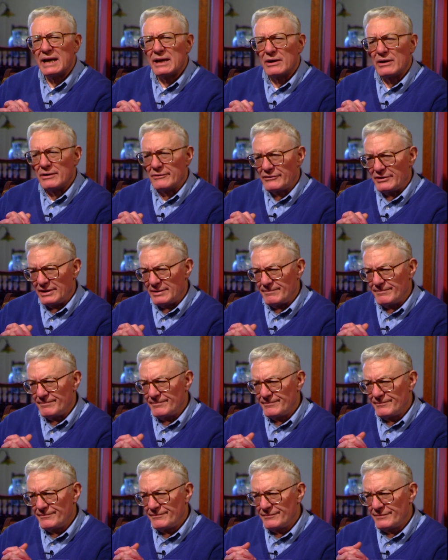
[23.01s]
of him.
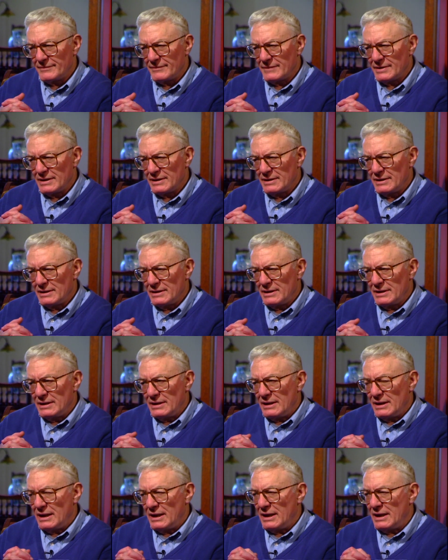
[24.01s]

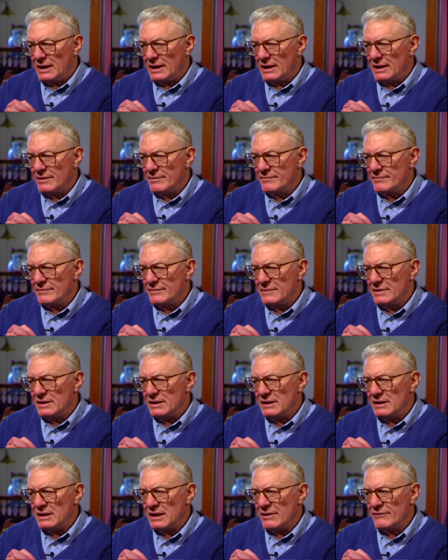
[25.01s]
Um,
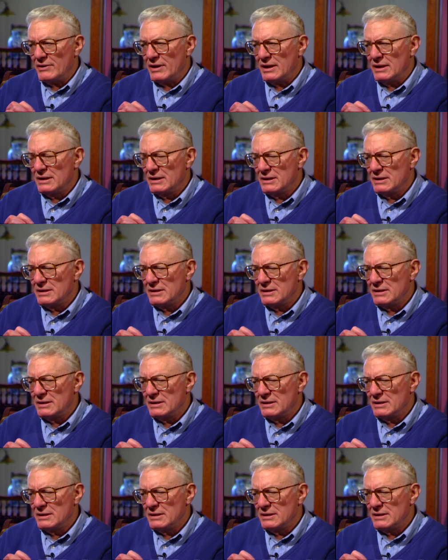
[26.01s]
he never